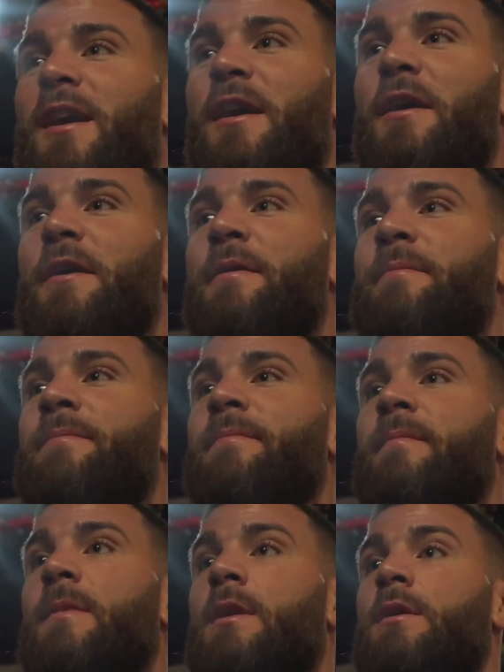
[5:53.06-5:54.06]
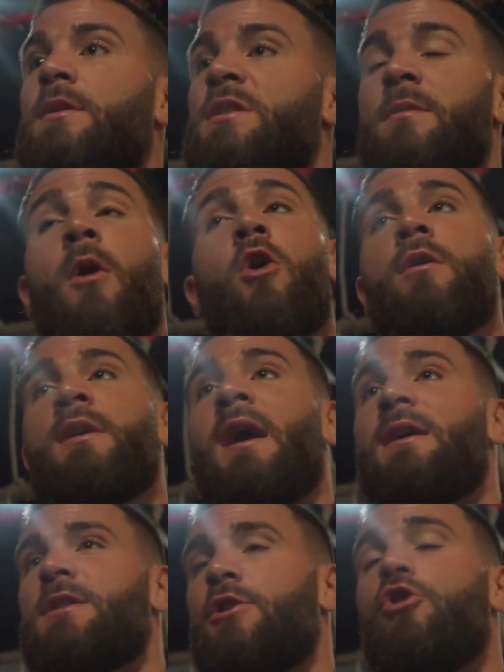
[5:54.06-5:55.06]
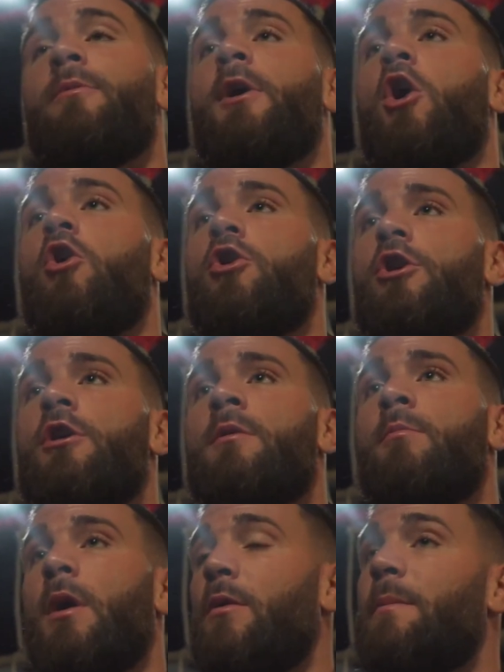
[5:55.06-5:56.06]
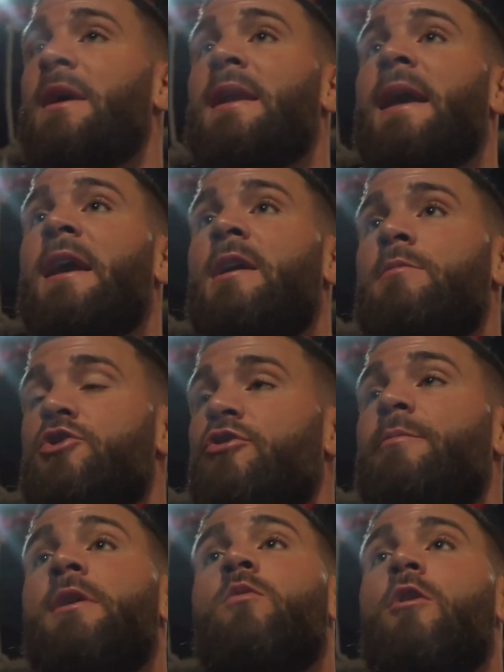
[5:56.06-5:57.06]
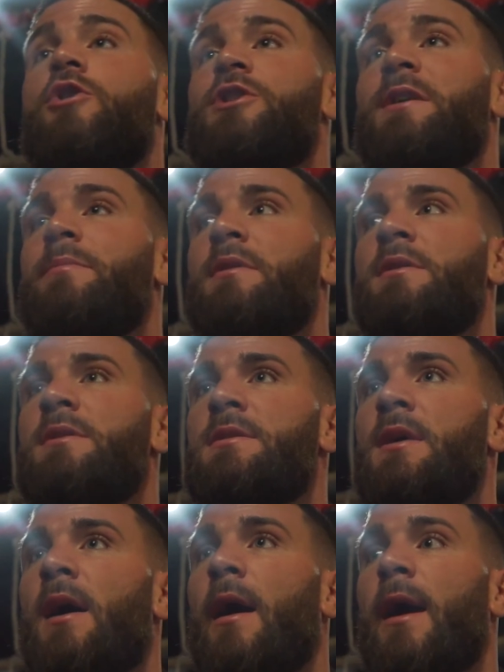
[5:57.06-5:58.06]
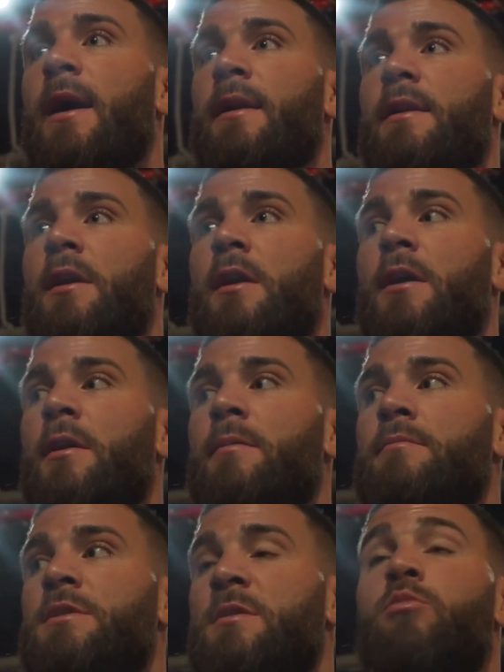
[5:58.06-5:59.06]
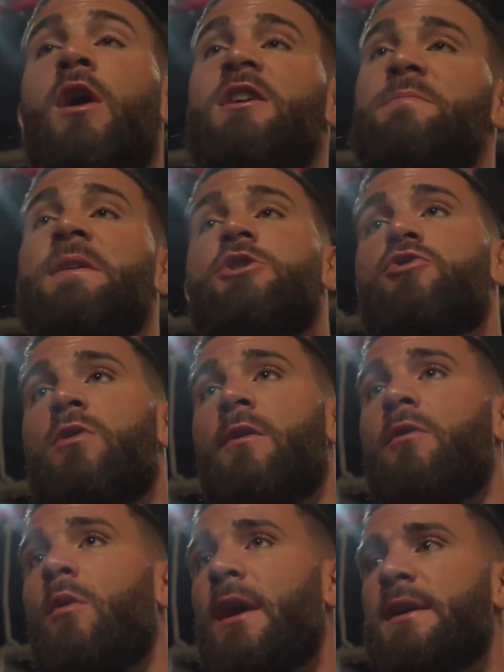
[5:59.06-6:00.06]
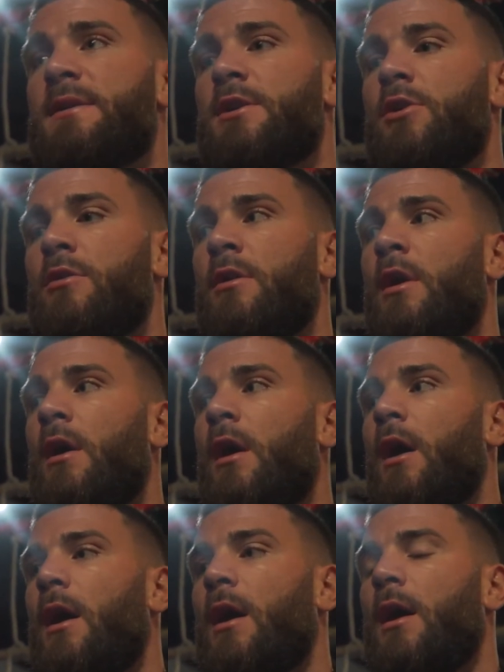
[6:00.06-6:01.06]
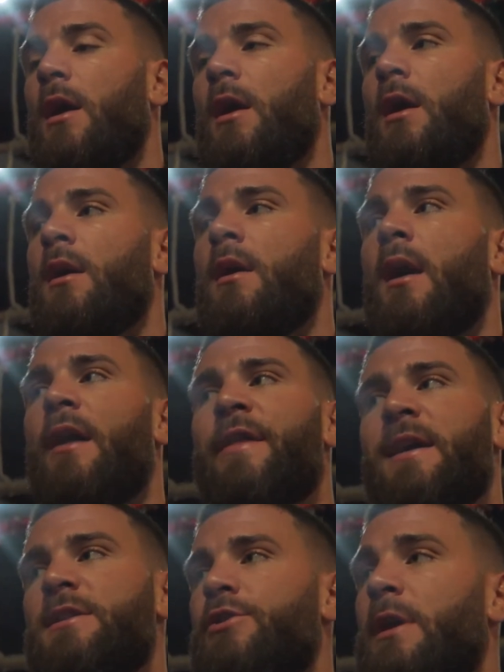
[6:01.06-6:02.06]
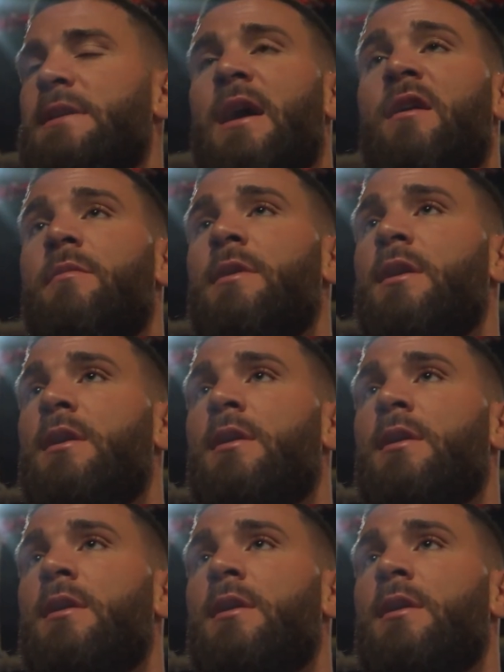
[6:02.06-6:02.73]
Um, some old guys are a little bit older, but with big names who have been world champions, and um, some prospects who are on the way. So uh, I think it's a great time to be